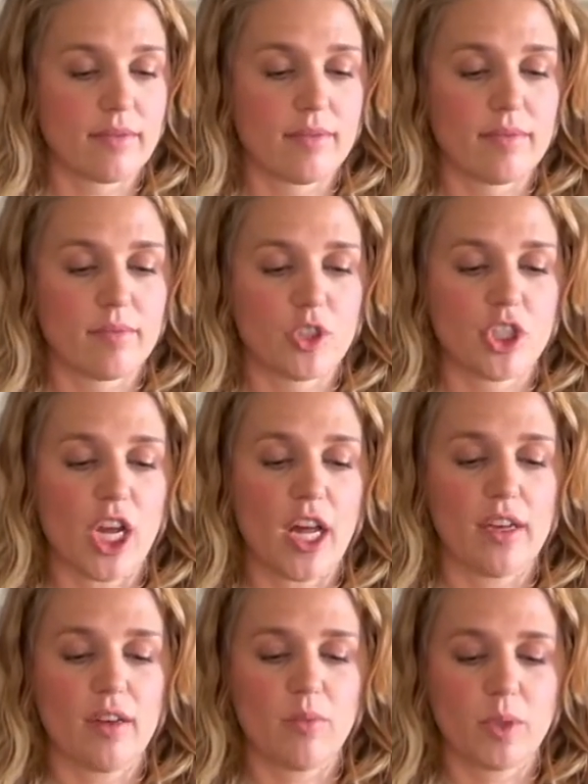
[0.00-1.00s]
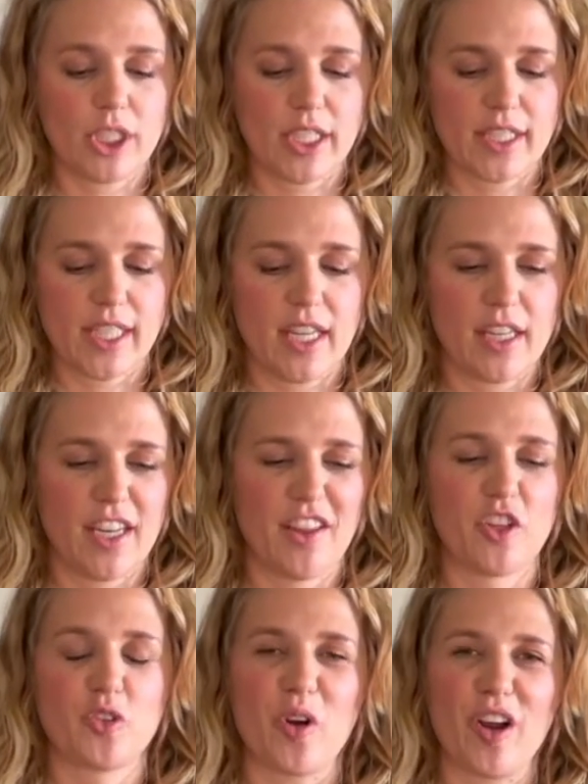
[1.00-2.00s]
shun, which gets hidden in
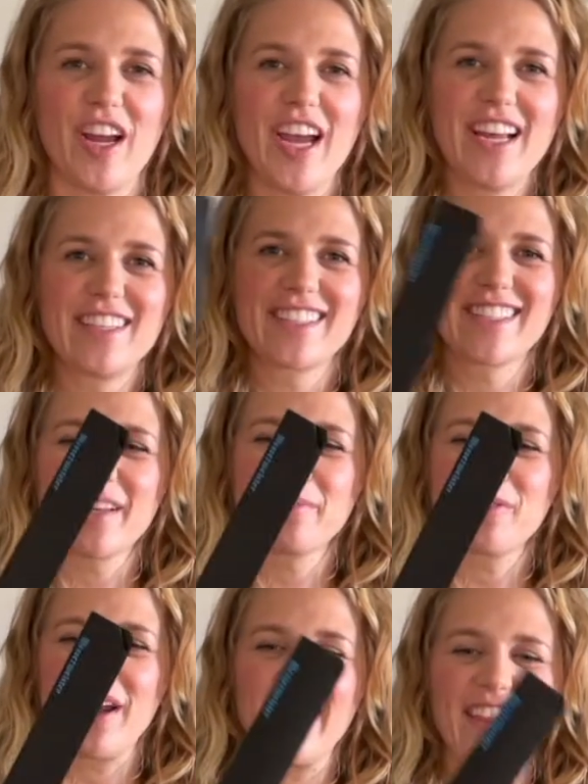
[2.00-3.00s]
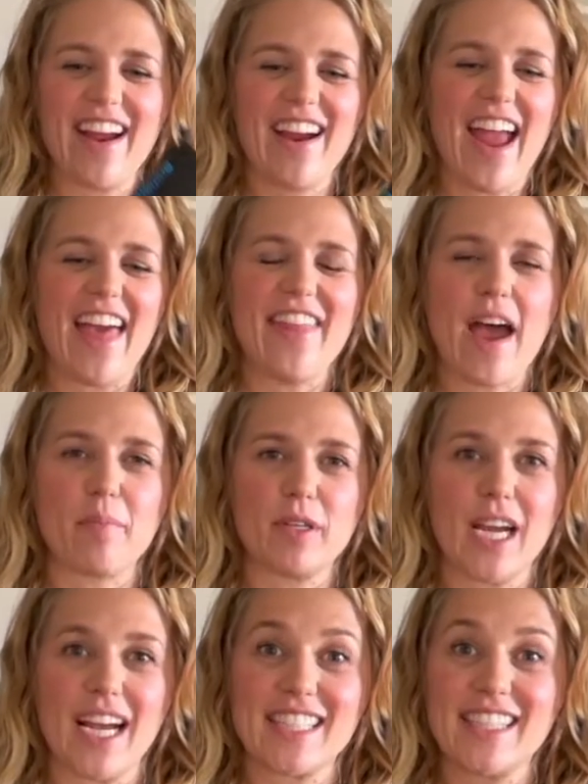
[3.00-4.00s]
the drawer, just slips right in there, and that
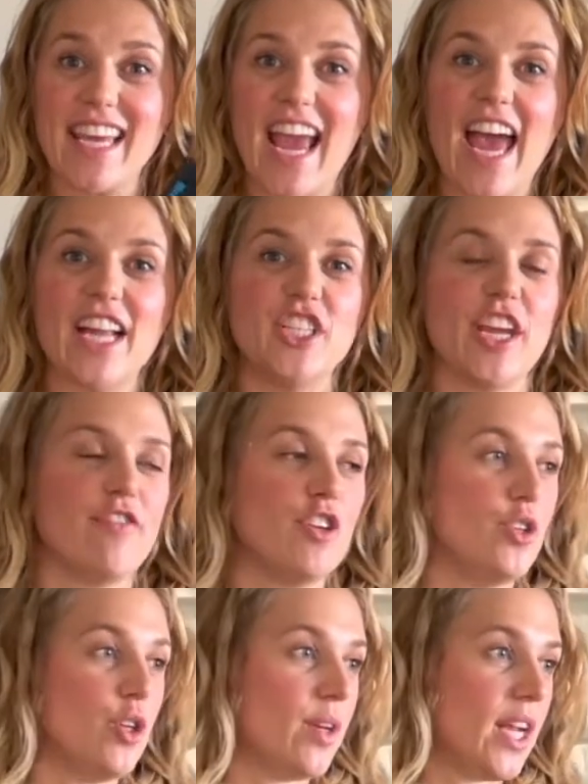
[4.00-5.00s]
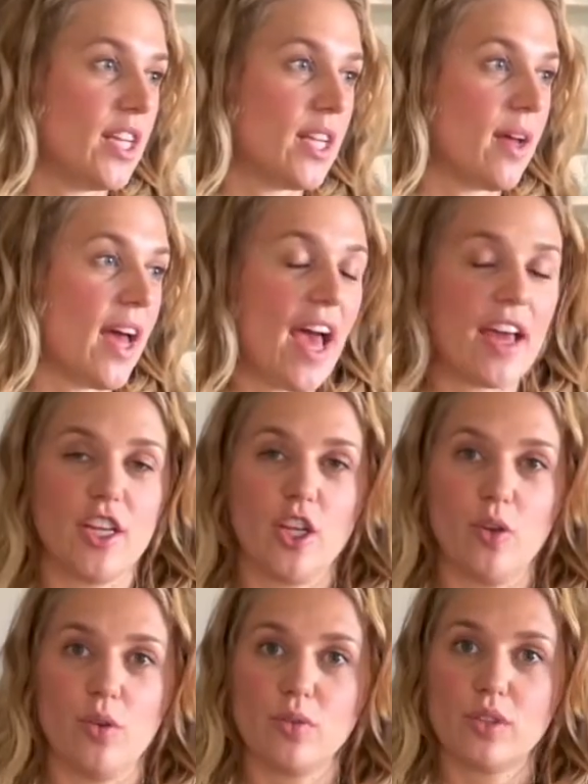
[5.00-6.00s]
protects the edge if you do need to
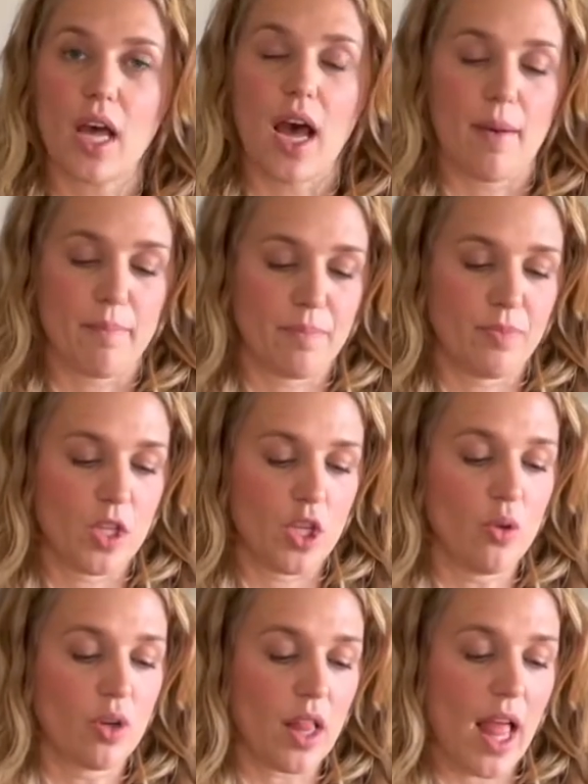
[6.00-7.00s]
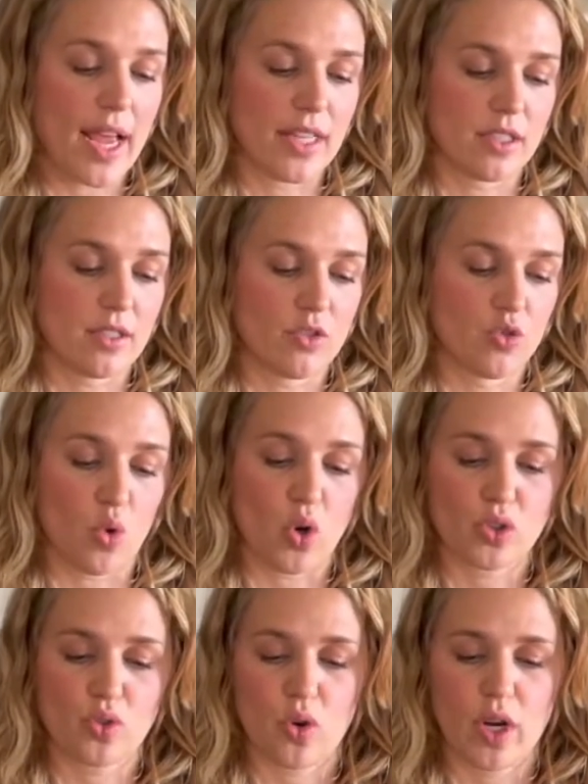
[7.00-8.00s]
utilize drawer
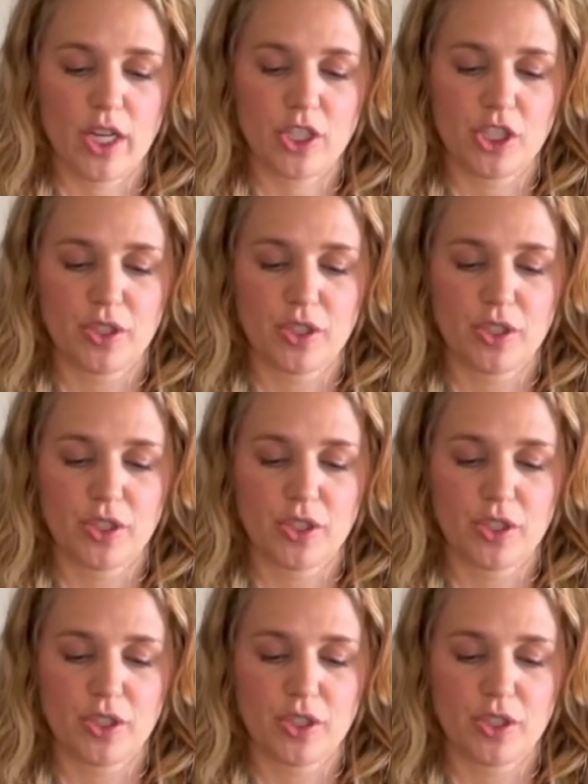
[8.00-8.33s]
storage.